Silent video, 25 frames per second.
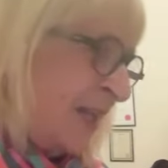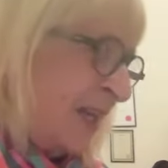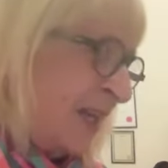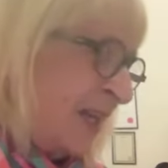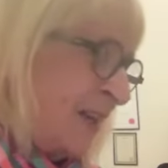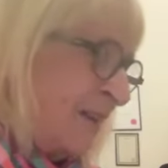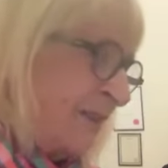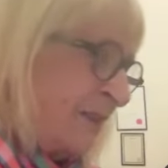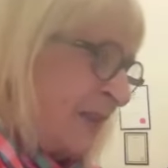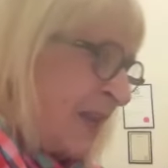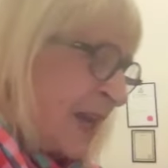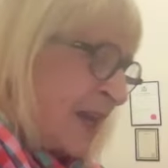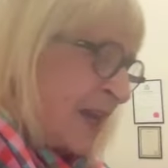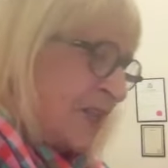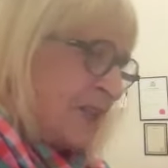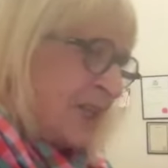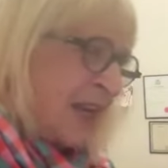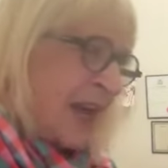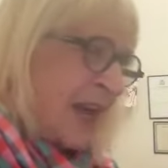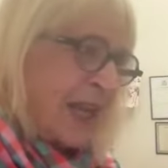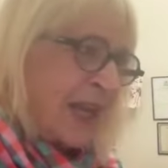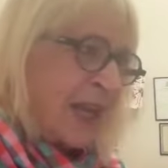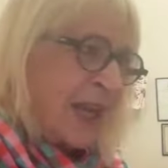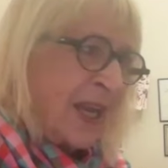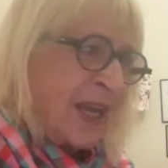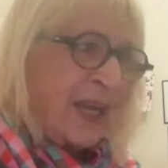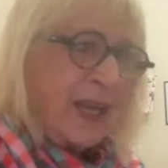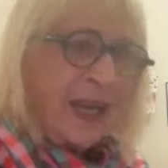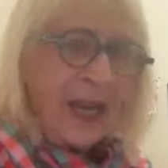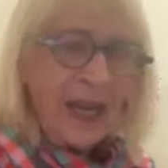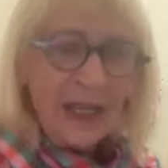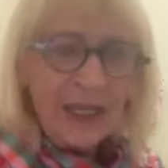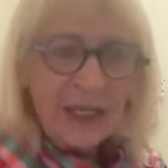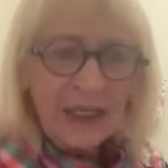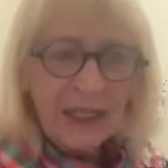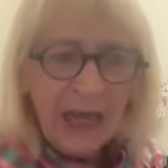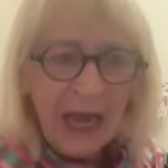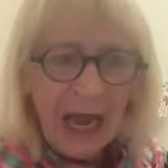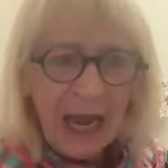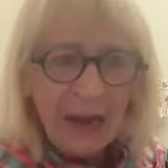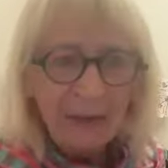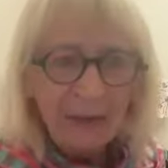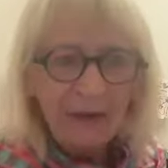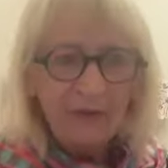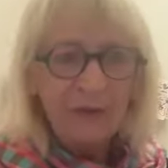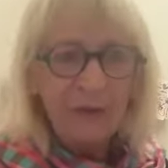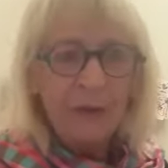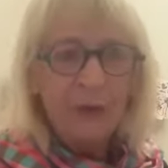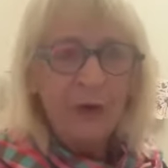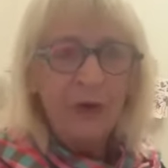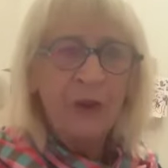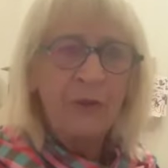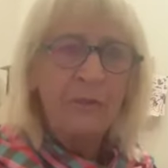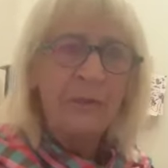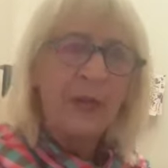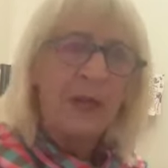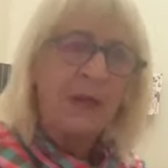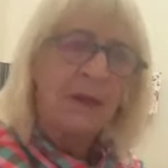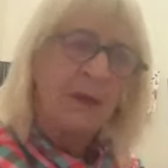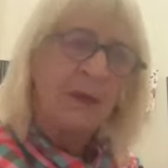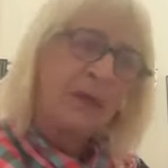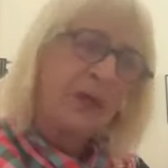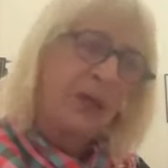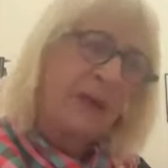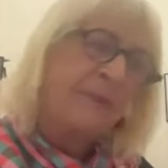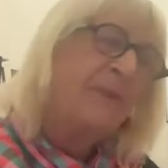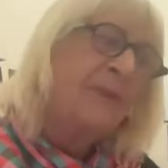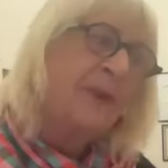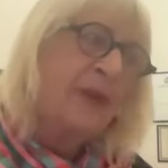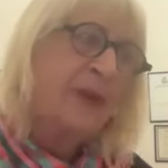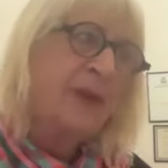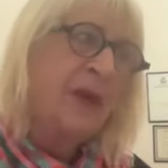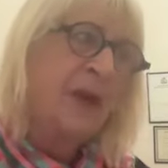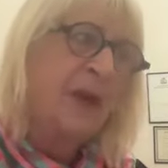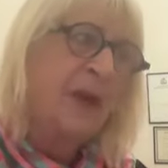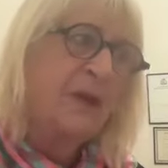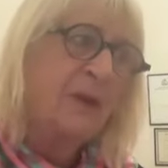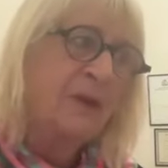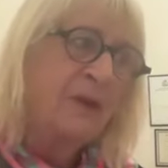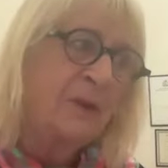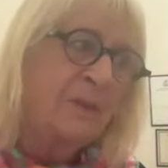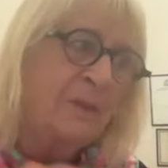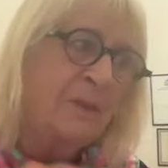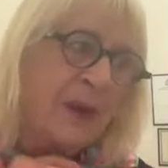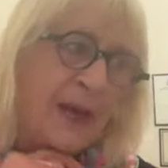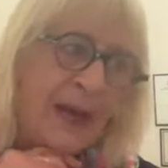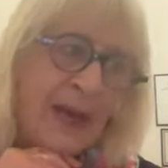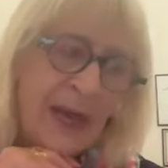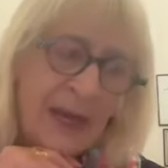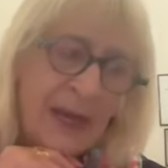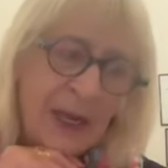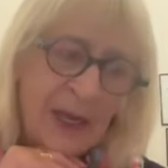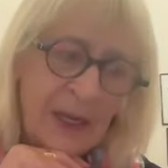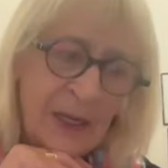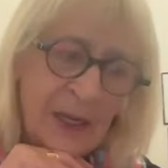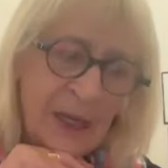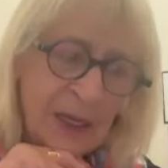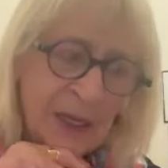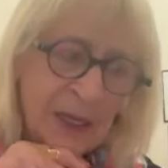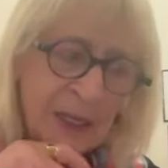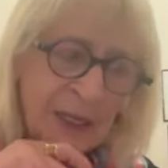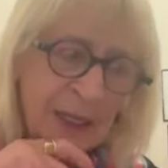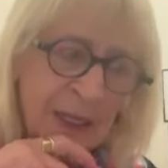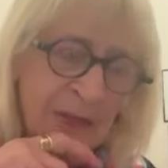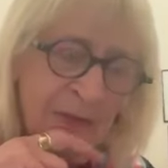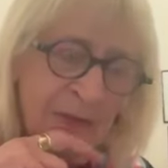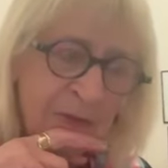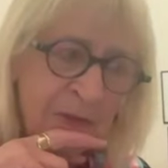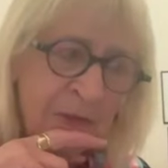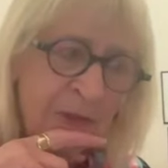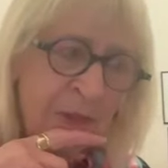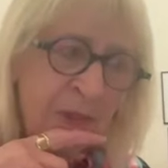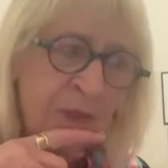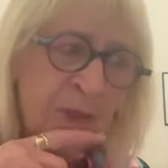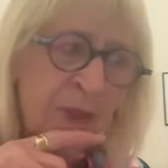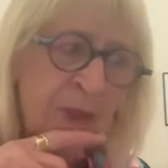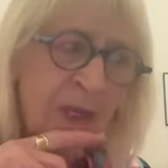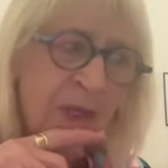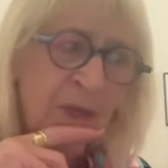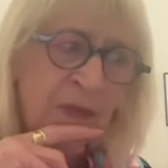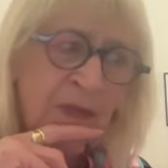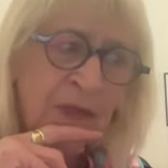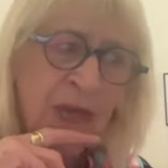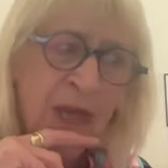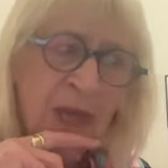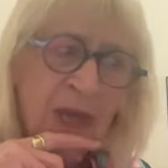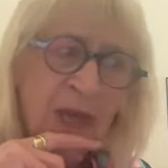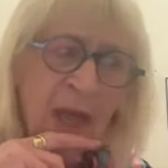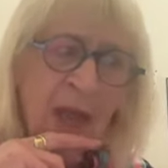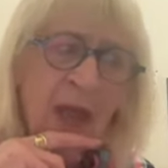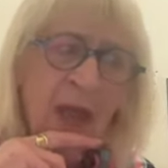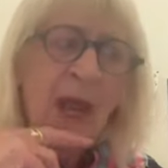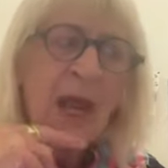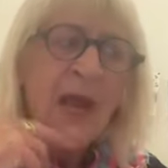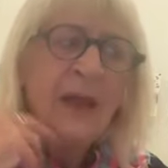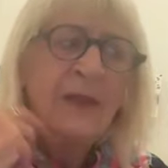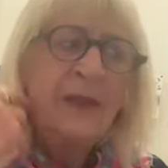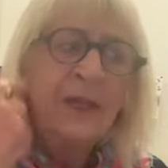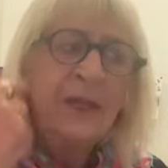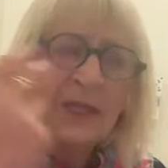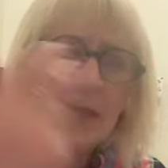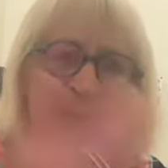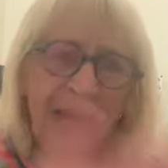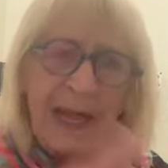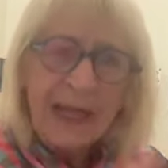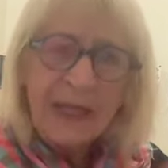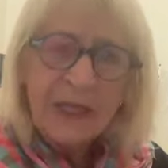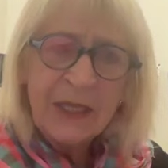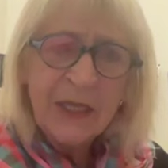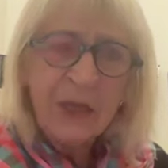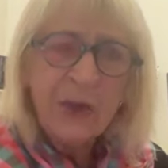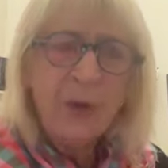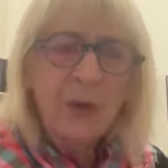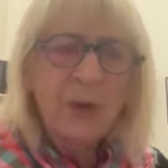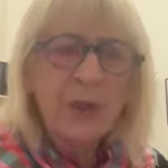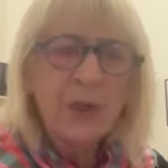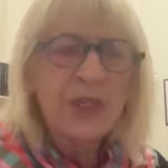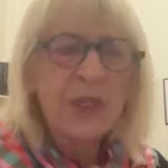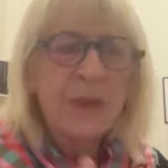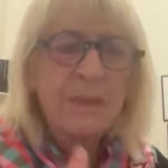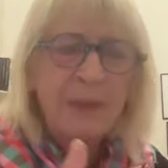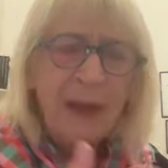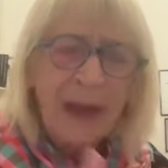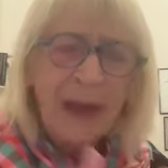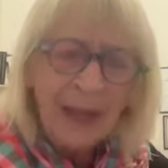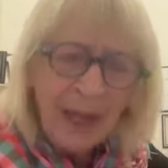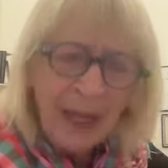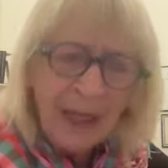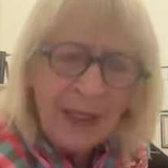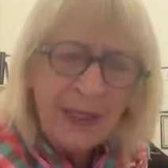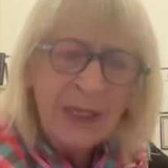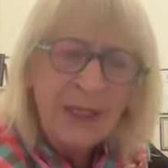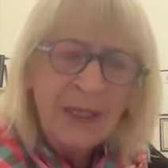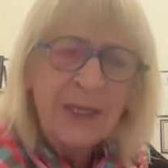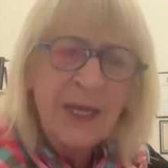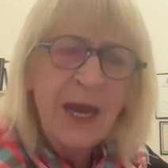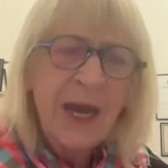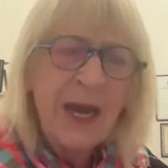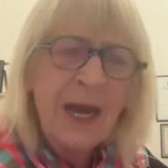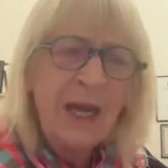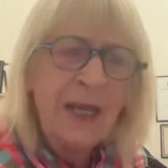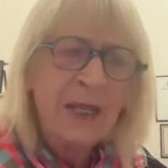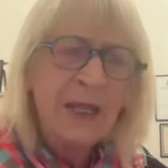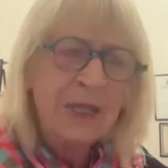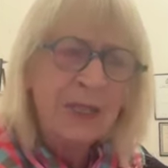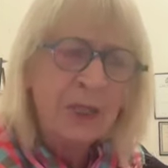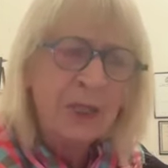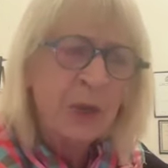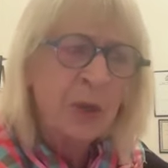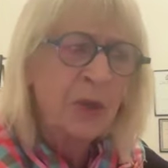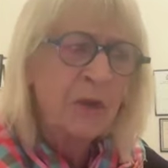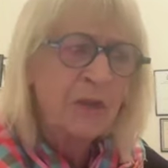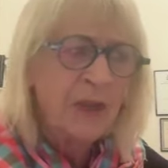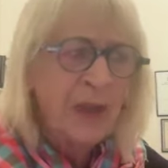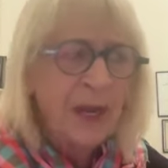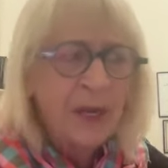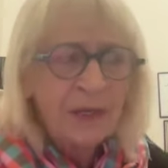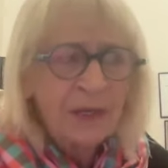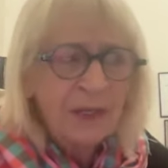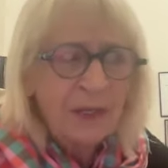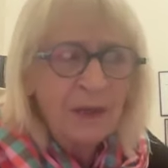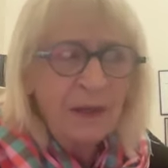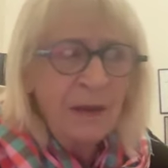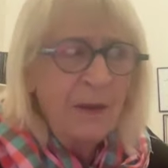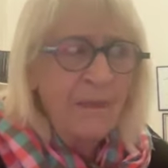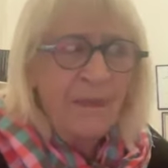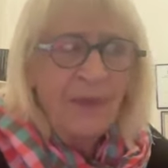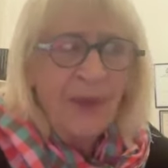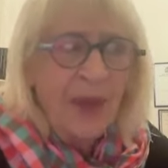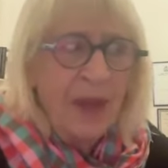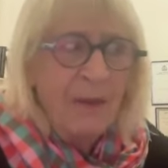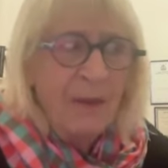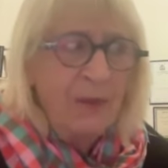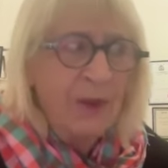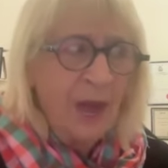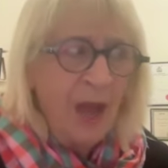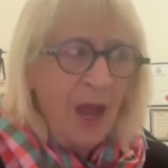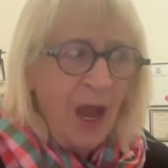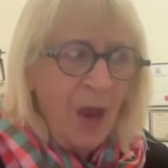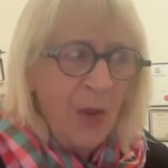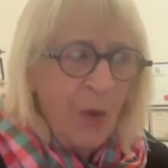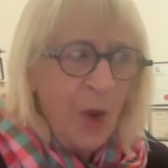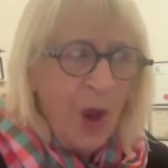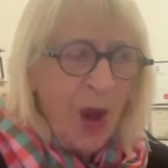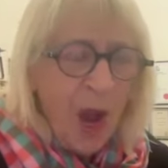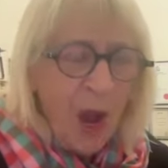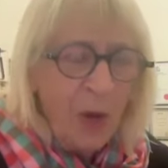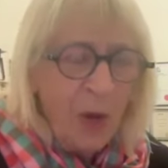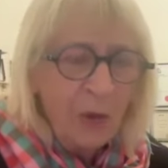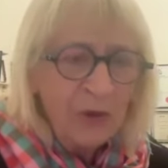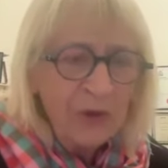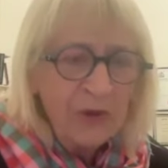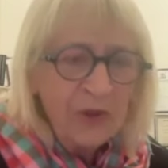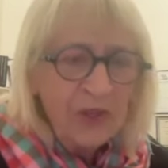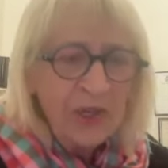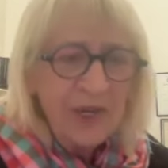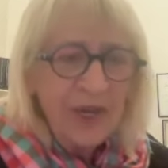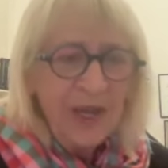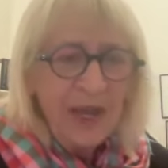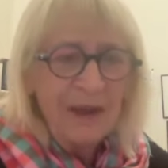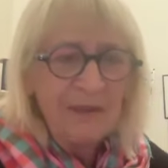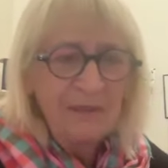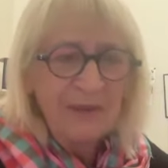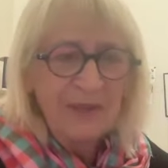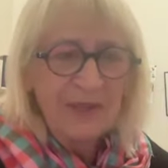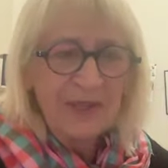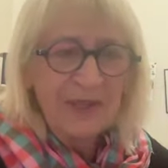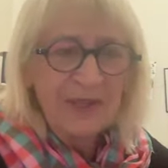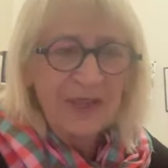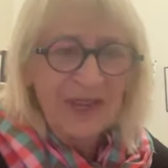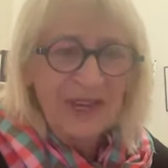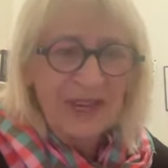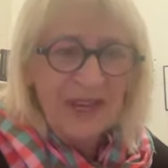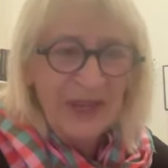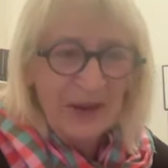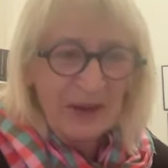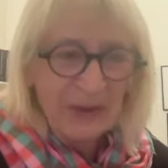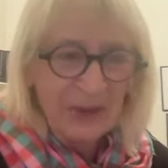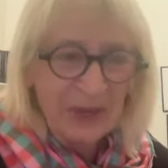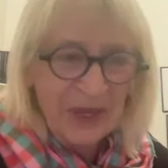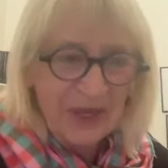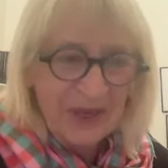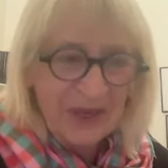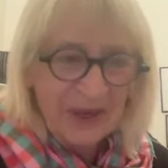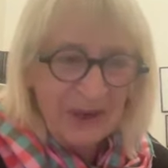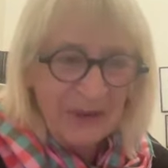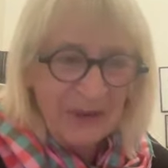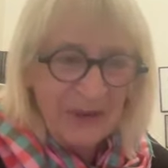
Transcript: here and they started getting entertainment for them, including, Luna Park in 1912 and the dance halls, the Palais de Dance and all of that, it's sort of be like, why wouldn't you come to St Kilda? It